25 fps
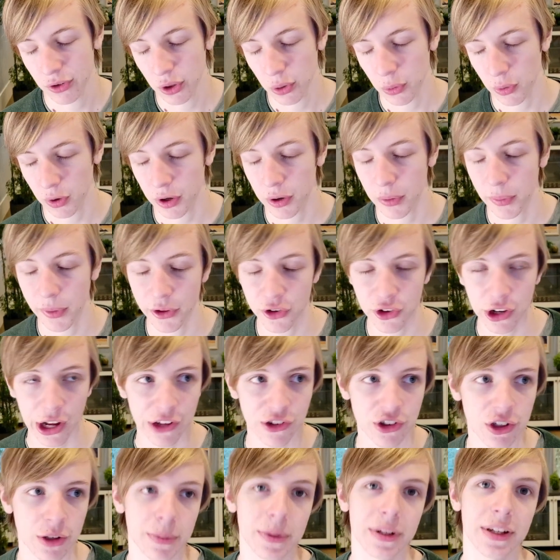you're working with
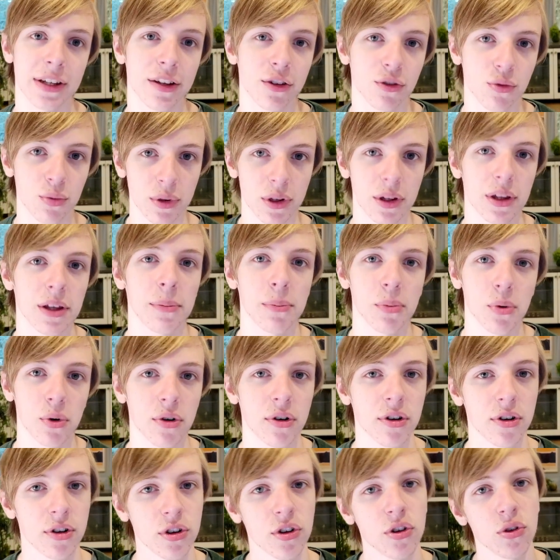ChatGPT, it's really
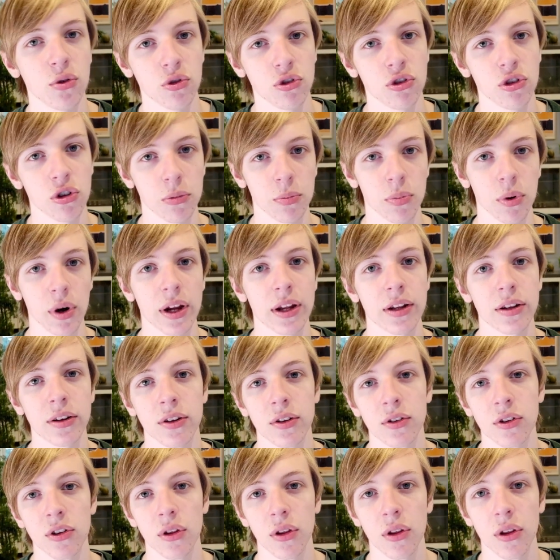important to use your brain
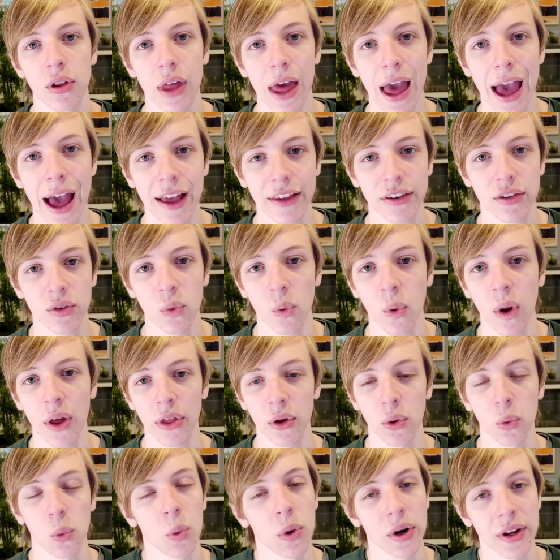to ask
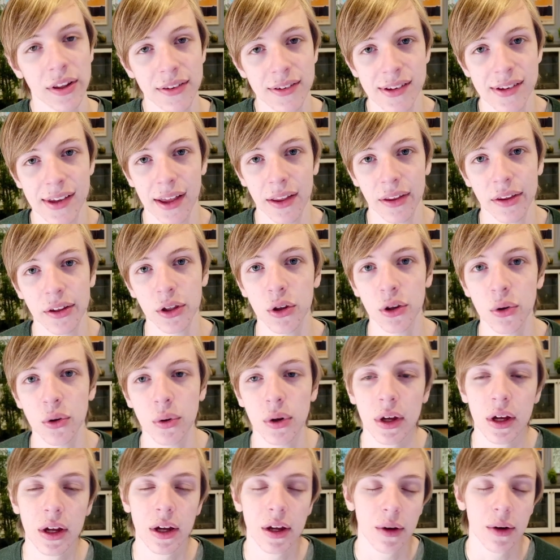whether what it's telling you
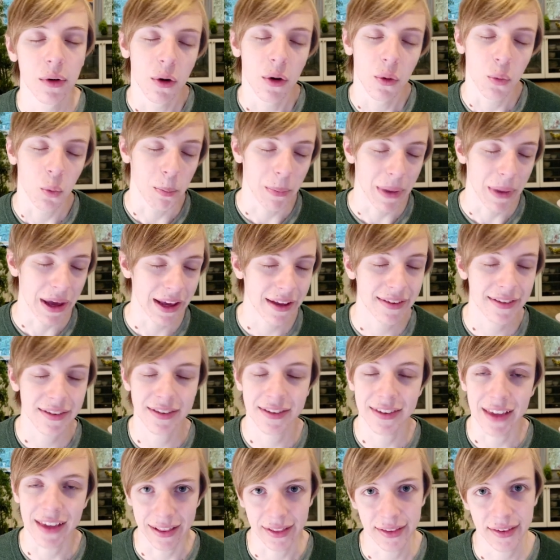makes
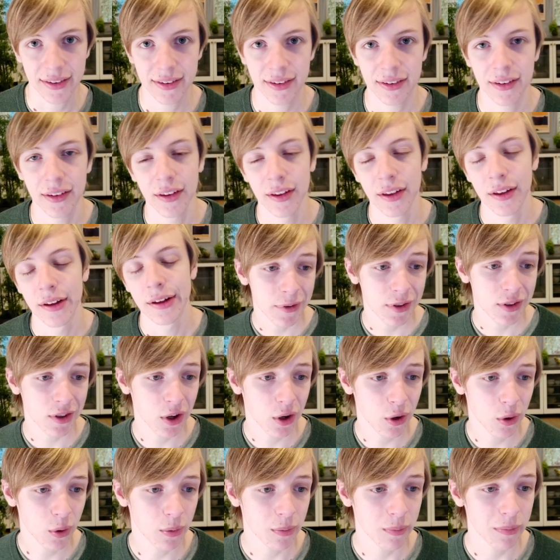sense.
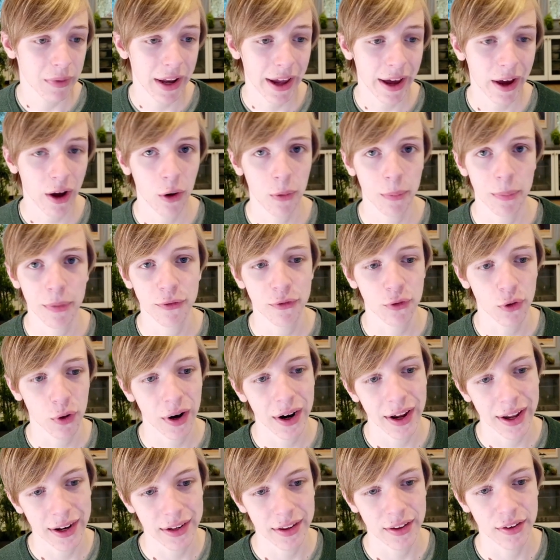So now, before
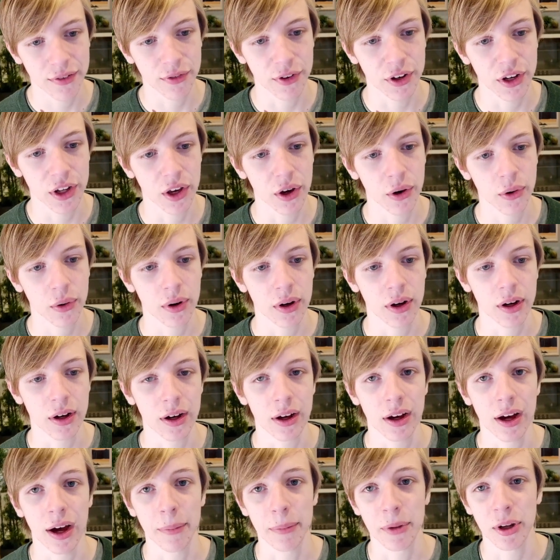I end this video,
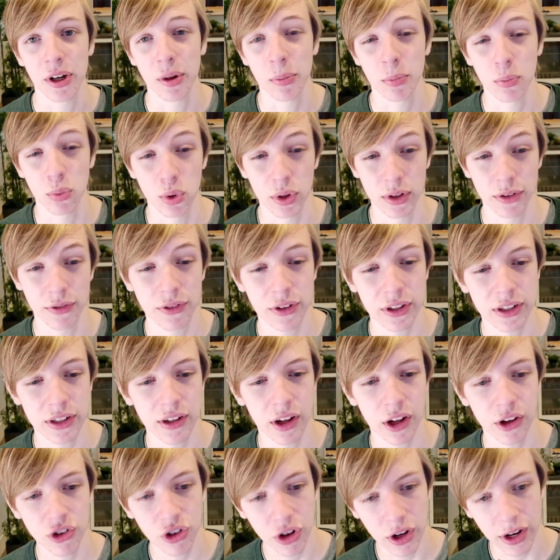I'm going to briefly
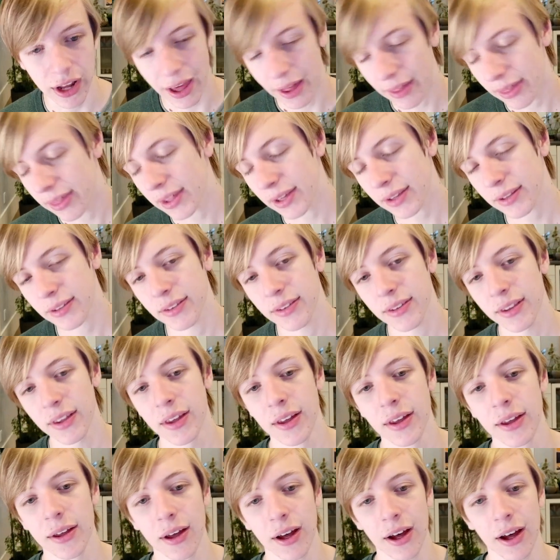touch on ethics,
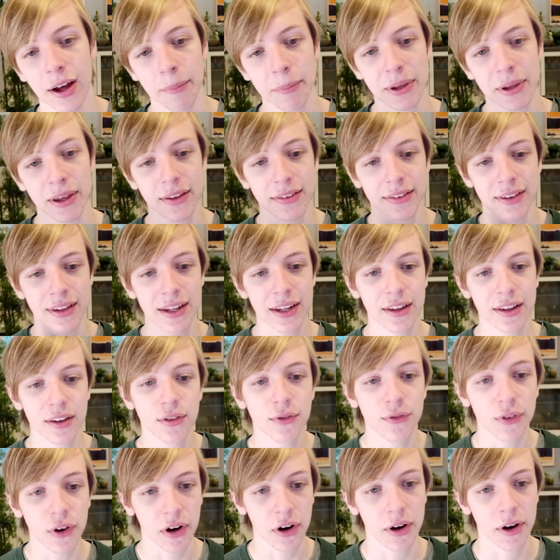because it is
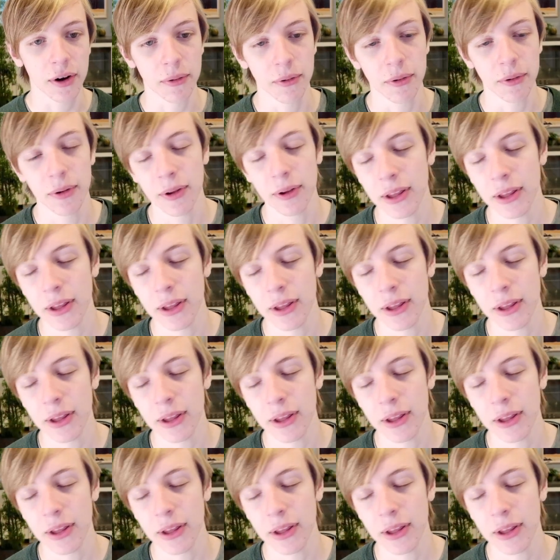very